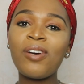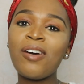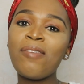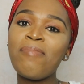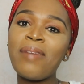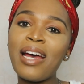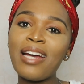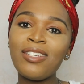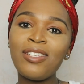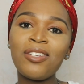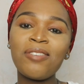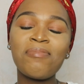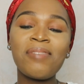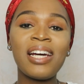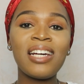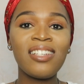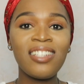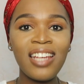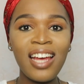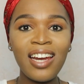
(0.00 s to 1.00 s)
welcome back to
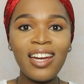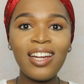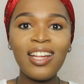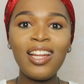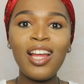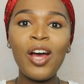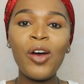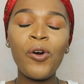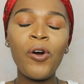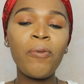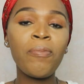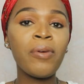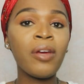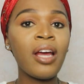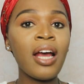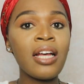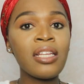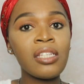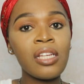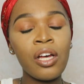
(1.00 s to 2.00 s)
my channel. I hope you
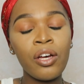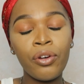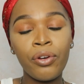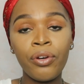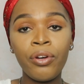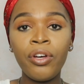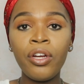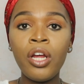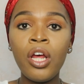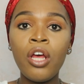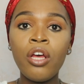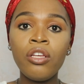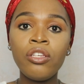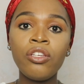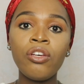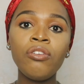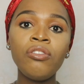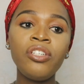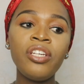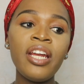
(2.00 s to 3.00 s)
guys are good.
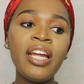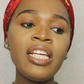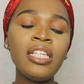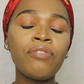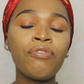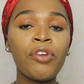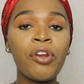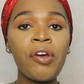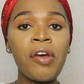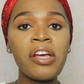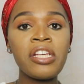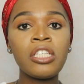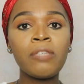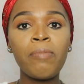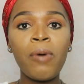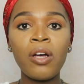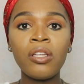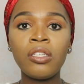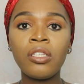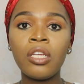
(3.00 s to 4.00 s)
So in today's video is
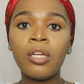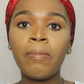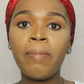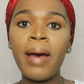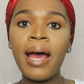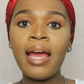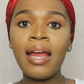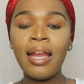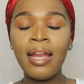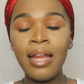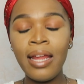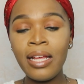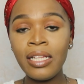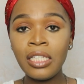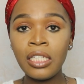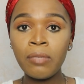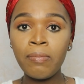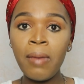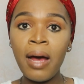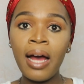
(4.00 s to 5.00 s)
sponsored by
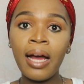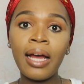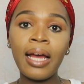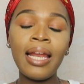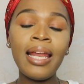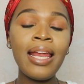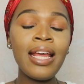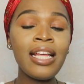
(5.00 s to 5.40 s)
Lensmart.